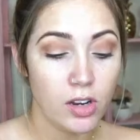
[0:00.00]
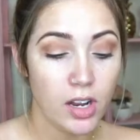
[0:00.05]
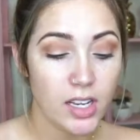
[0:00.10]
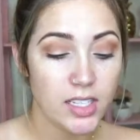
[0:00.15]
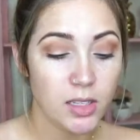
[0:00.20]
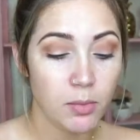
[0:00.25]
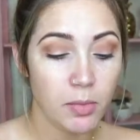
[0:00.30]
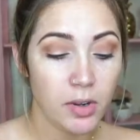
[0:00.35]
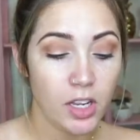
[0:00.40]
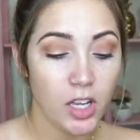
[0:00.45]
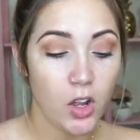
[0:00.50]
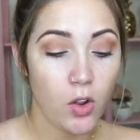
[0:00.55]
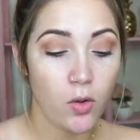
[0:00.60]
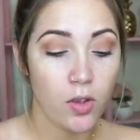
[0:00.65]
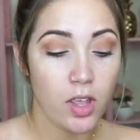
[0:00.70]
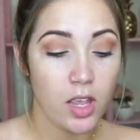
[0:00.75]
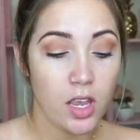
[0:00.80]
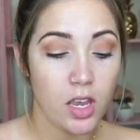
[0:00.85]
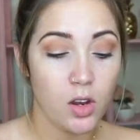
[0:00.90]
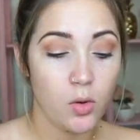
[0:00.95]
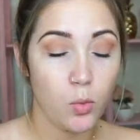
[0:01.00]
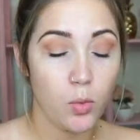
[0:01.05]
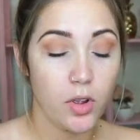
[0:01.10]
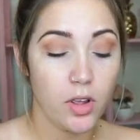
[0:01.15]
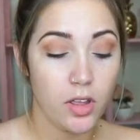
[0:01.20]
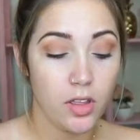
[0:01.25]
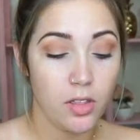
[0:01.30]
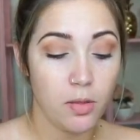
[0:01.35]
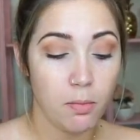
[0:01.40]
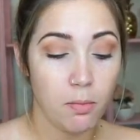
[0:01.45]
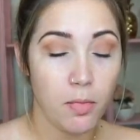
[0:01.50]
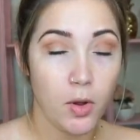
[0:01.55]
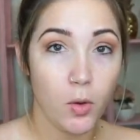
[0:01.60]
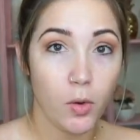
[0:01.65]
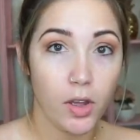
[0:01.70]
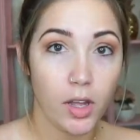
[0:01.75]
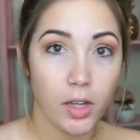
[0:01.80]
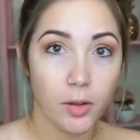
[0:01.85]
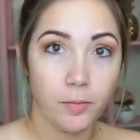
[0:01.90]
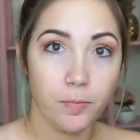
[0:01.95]
next I'm going to go in with
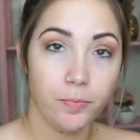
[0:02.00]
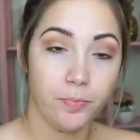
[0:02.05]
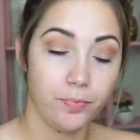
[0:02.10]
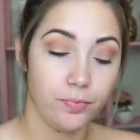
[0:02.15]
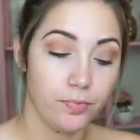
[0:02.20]
Mocha.